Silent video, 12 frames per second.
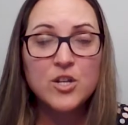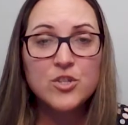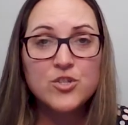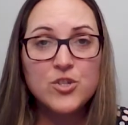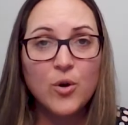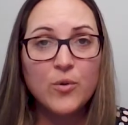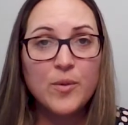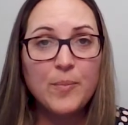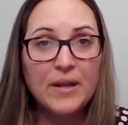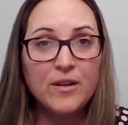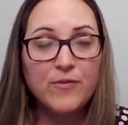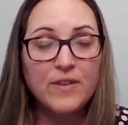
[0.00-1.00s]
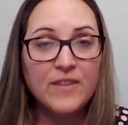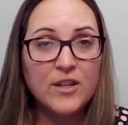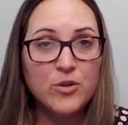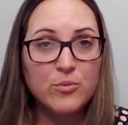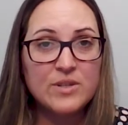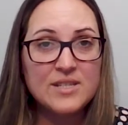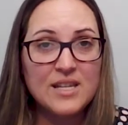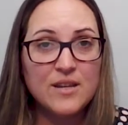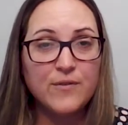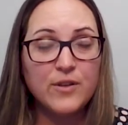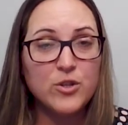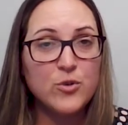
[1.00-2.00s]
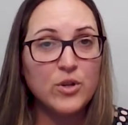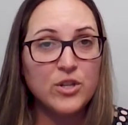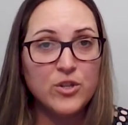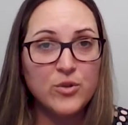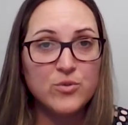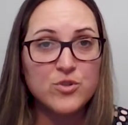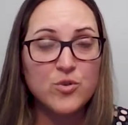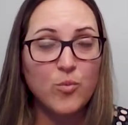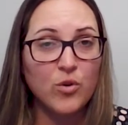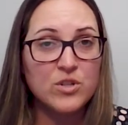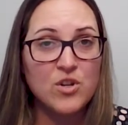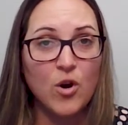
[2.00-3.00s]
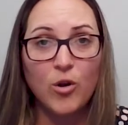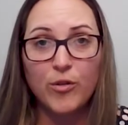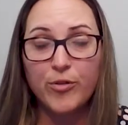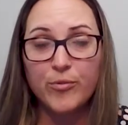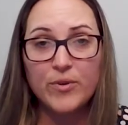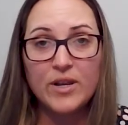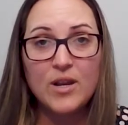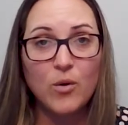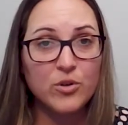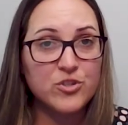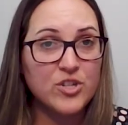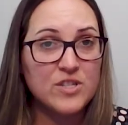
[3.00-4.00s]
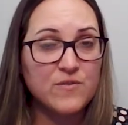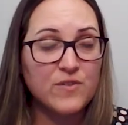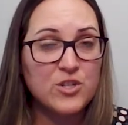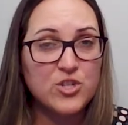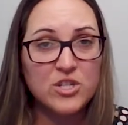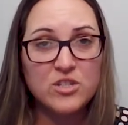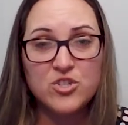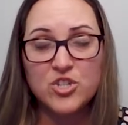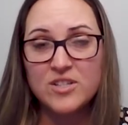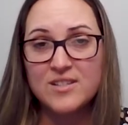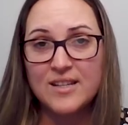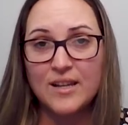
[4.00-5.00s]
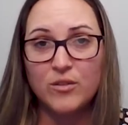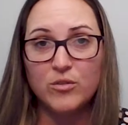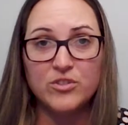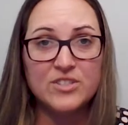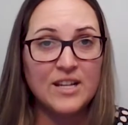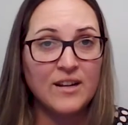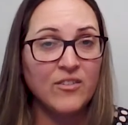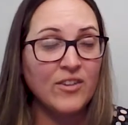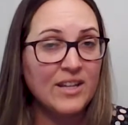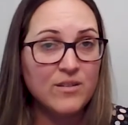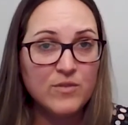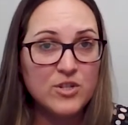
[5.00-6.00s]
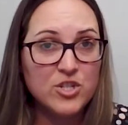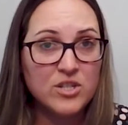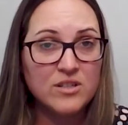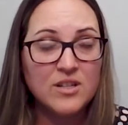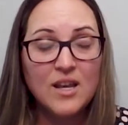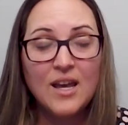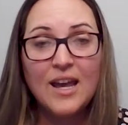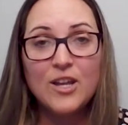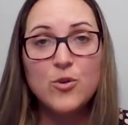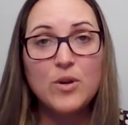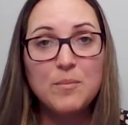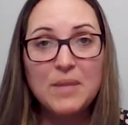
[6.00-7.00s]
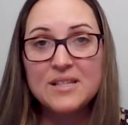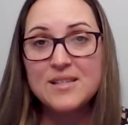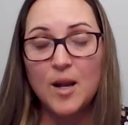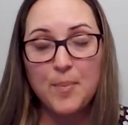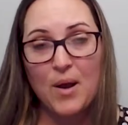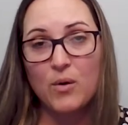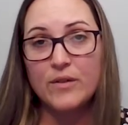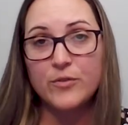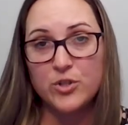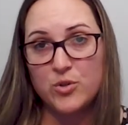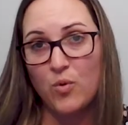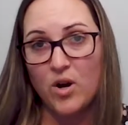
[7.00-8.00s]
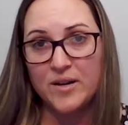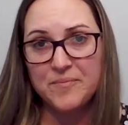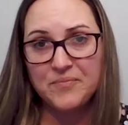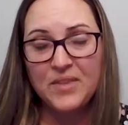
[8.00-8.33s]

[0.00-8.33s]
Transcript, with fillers: So the benefit that you receive, you can use towards all three, or just vision, just dental, or dental and vision. You can mix it up however you want.